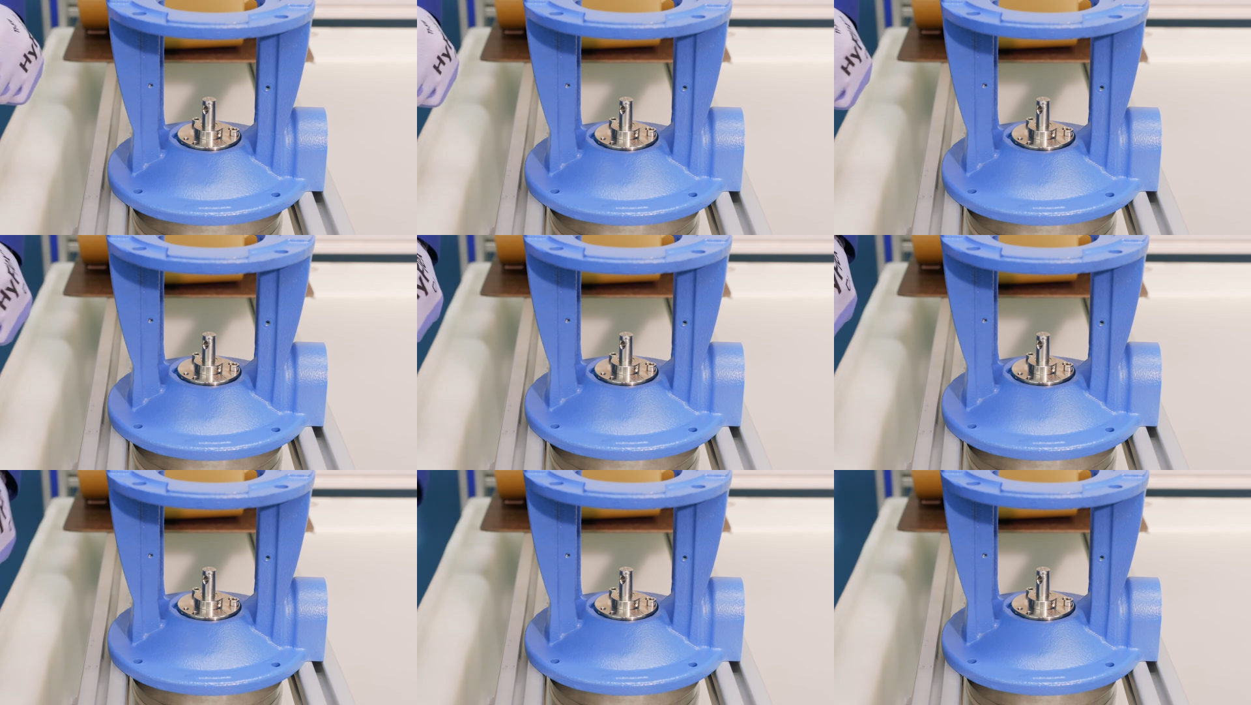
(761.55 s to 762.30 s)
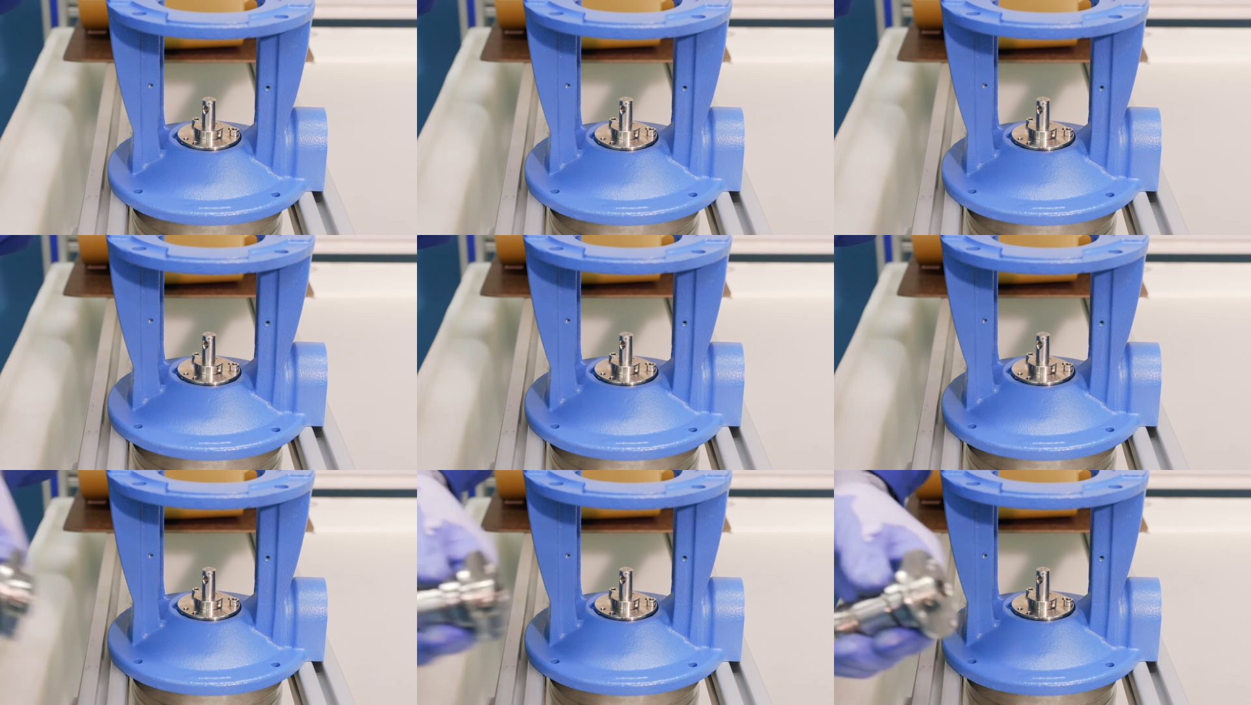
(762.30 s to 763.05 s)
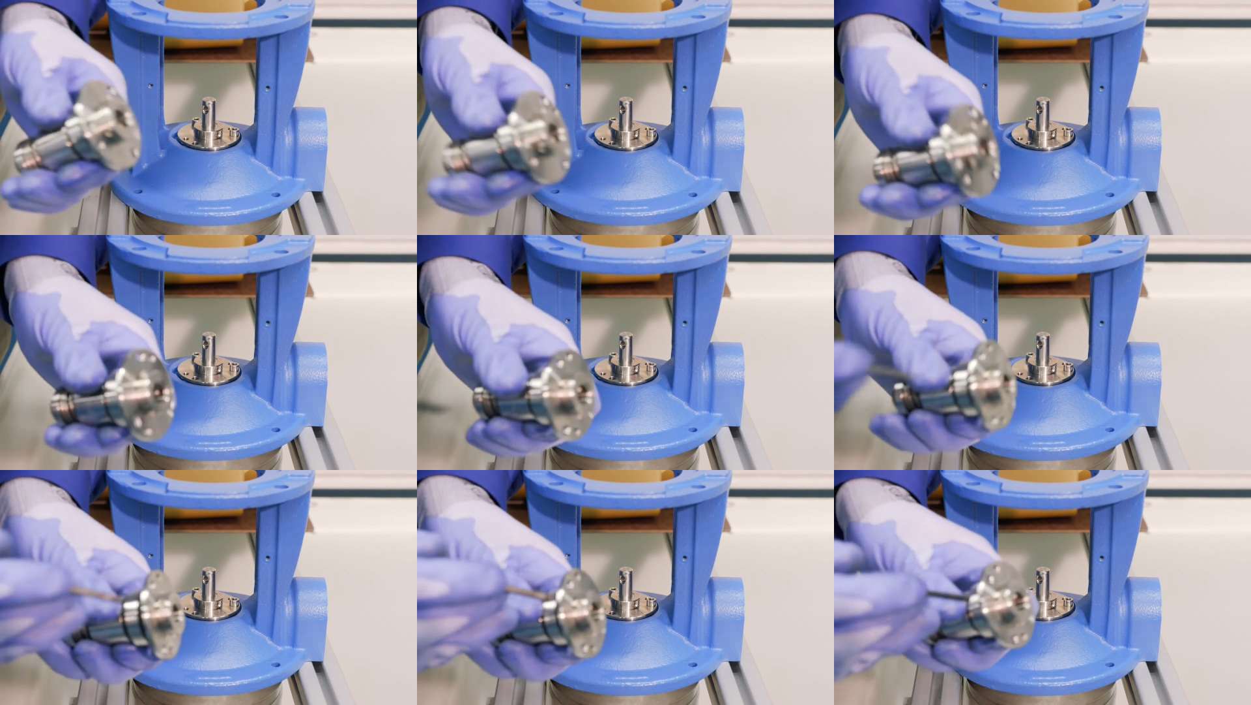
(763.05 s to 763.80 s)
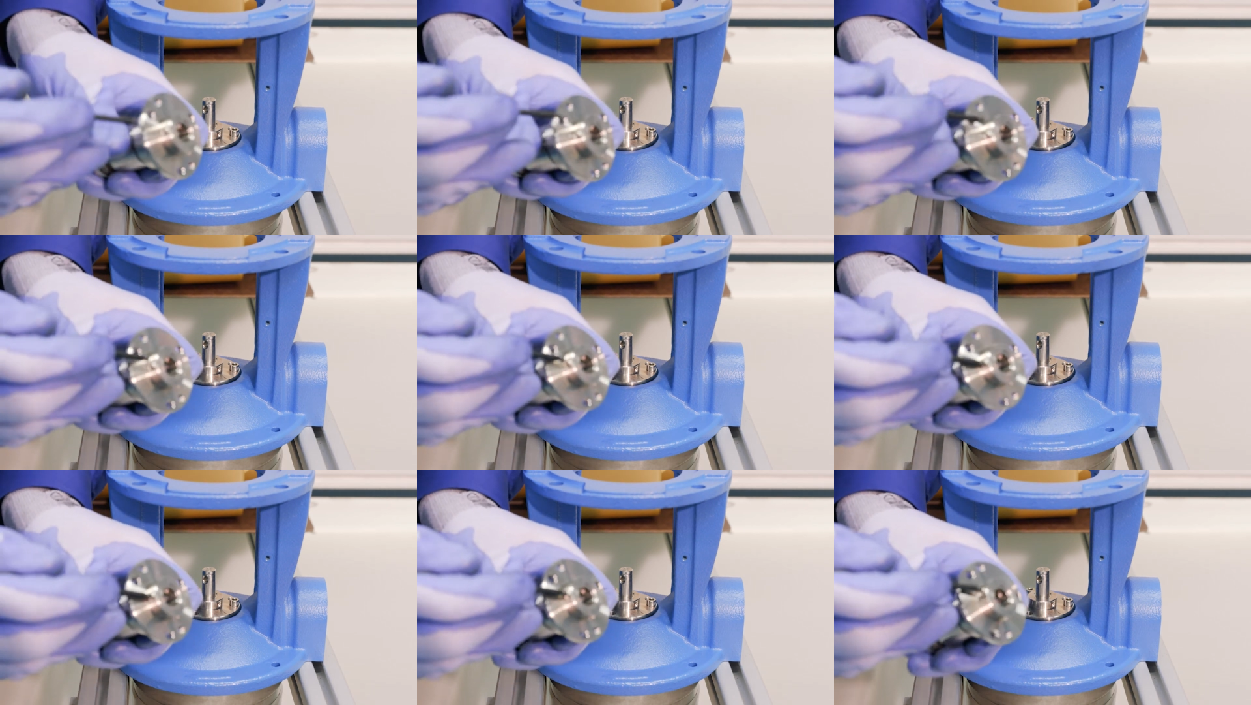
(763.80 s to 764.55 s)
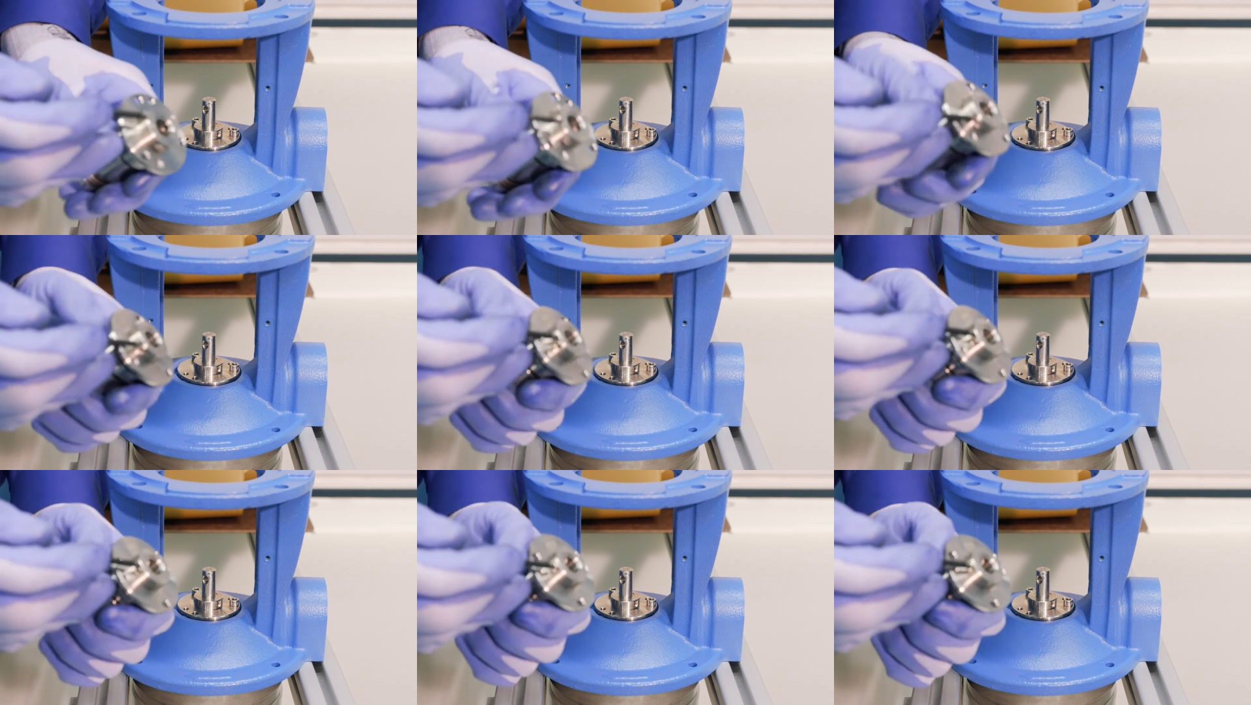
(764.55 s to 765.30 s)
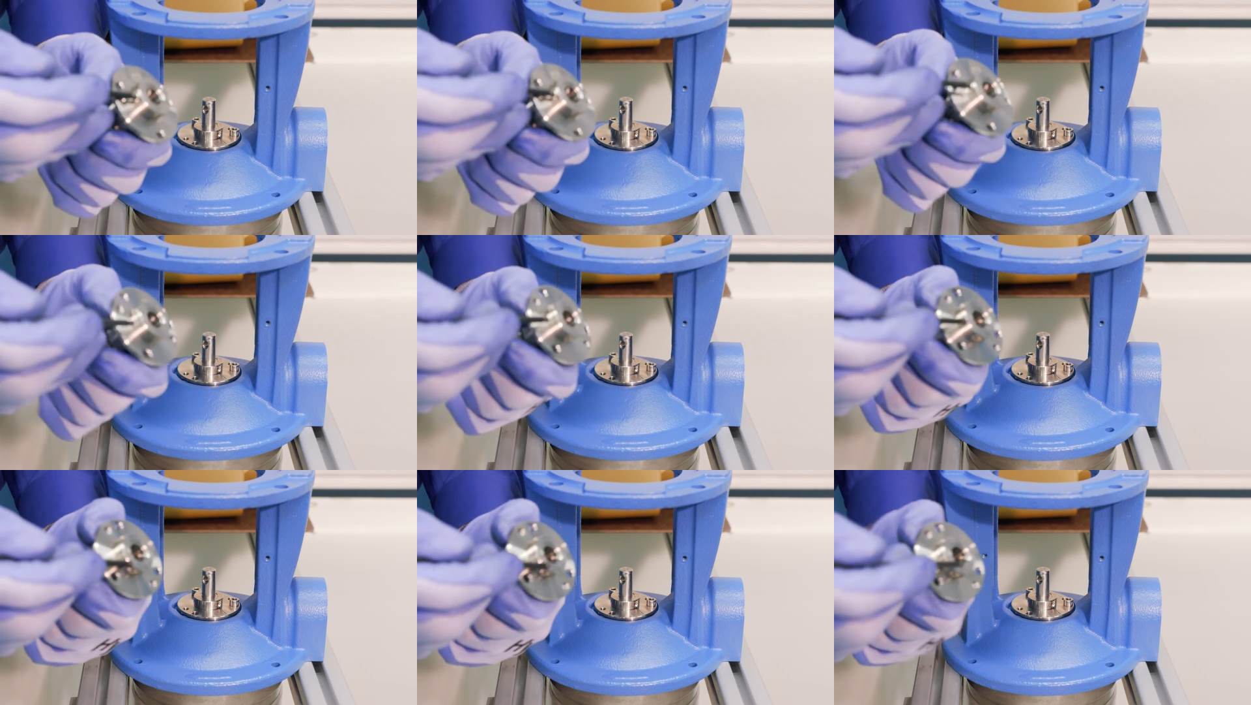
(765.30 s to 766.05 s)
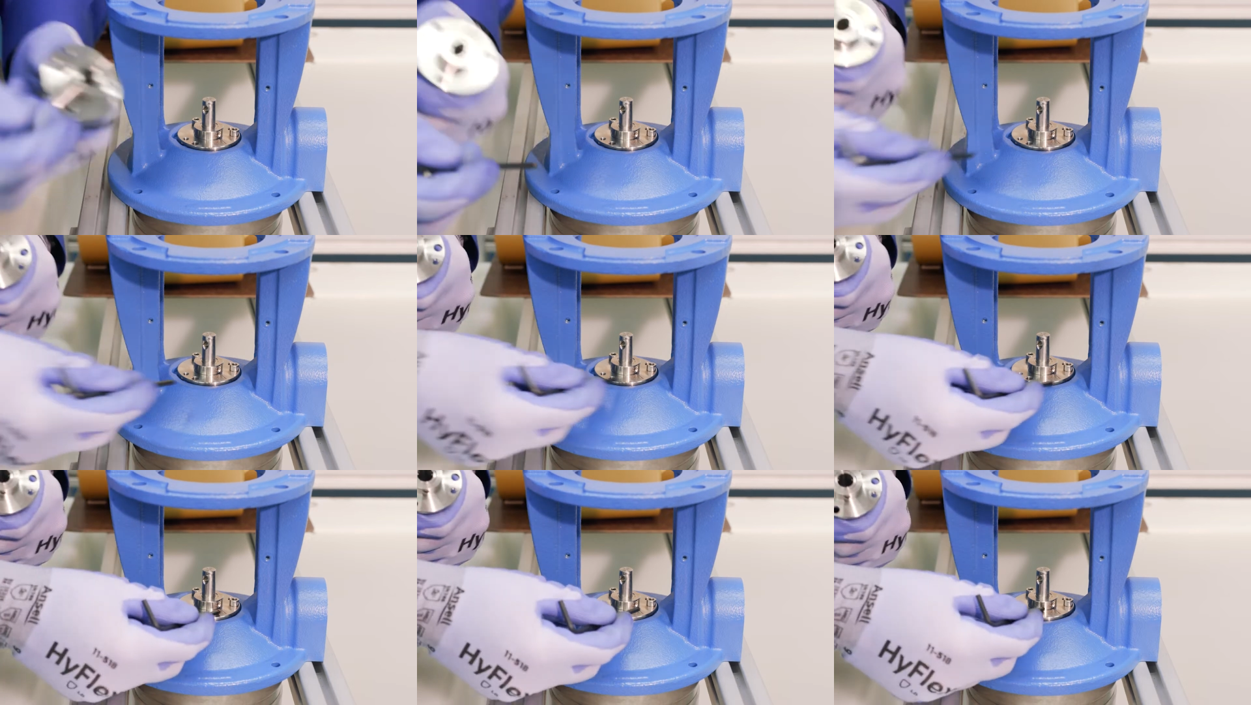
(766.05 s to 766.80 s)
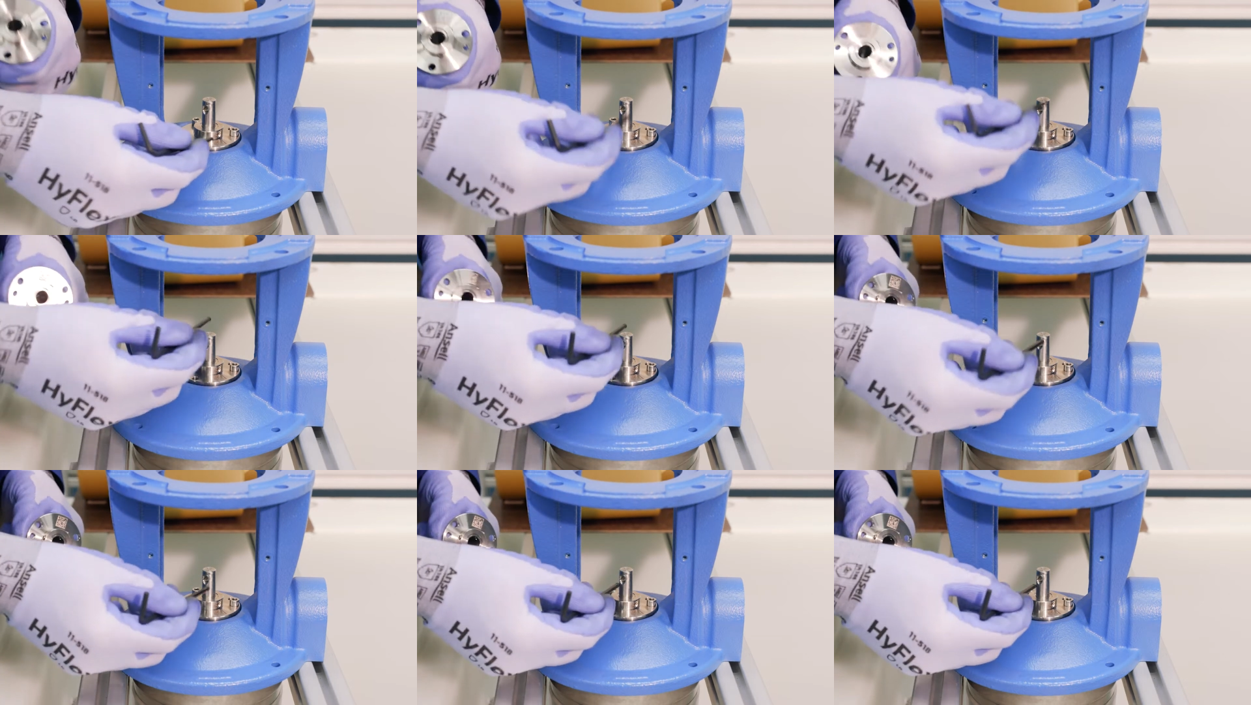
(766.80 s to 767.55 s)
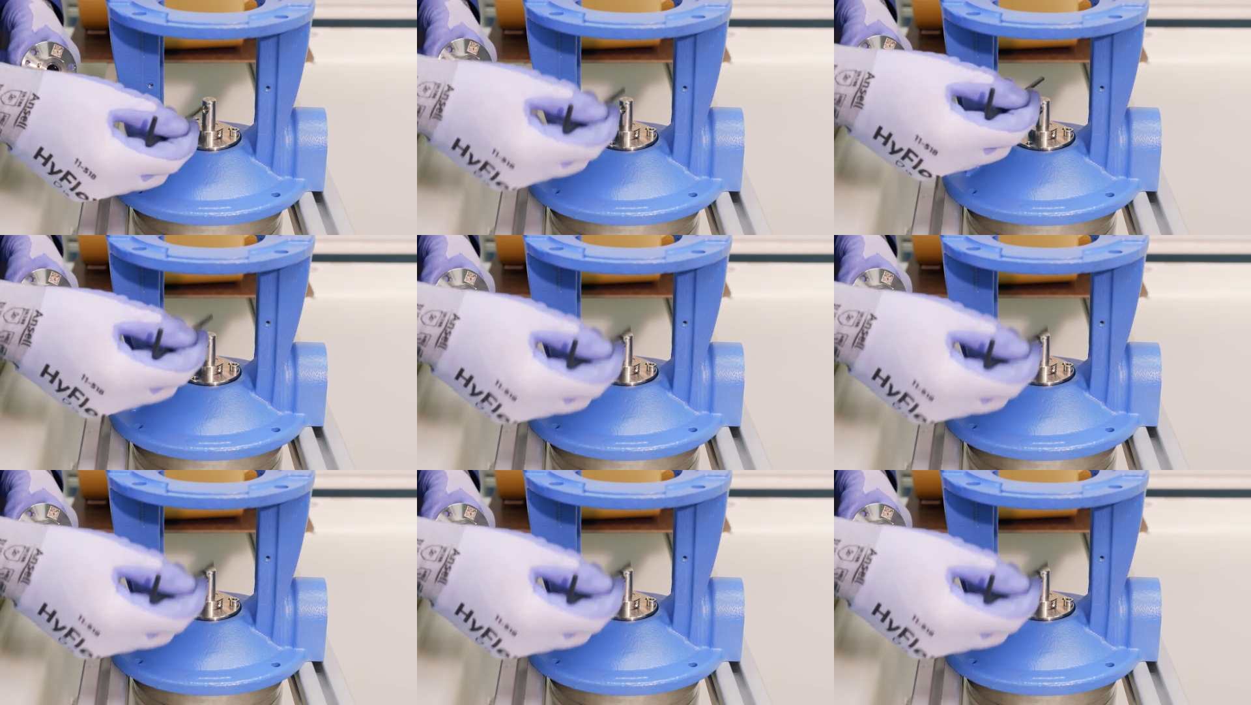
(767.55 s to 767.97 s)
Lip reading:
No face is visible, so there are no lips to read.